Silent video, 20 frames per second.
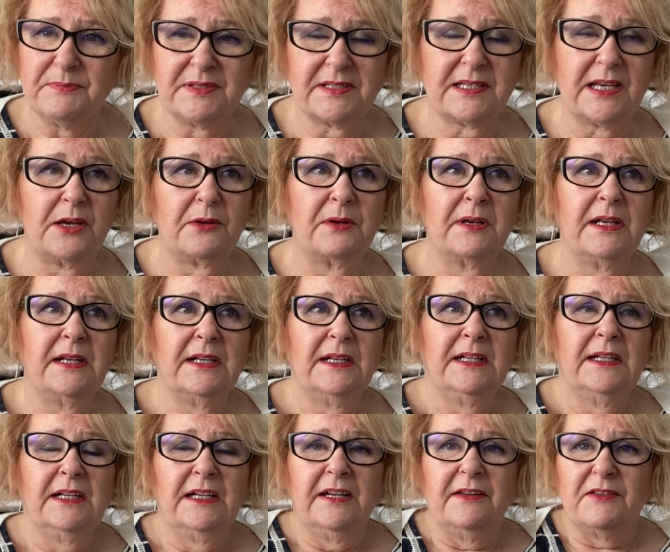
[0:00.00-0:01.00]
So
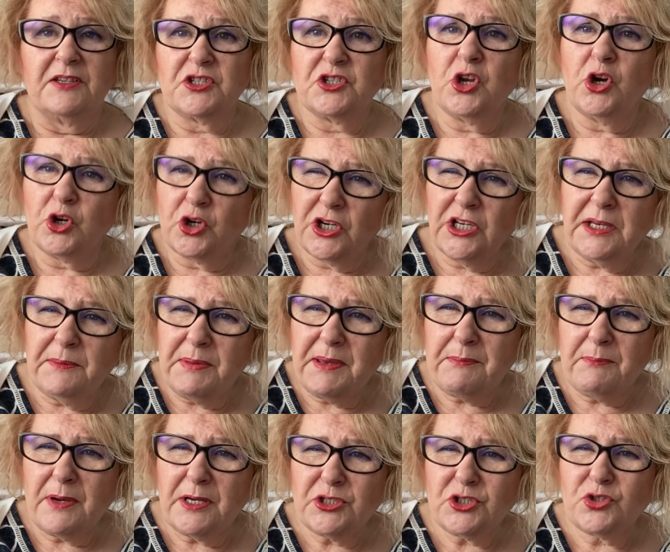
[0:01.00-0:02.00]
there's not going to be
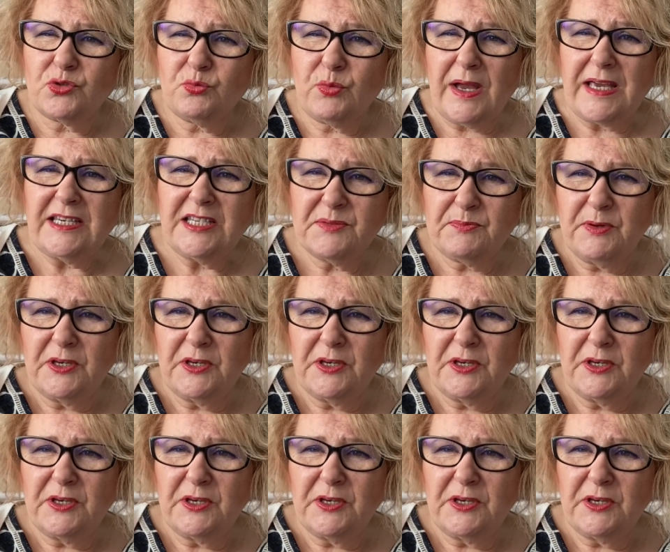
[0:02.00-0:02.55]
much waist,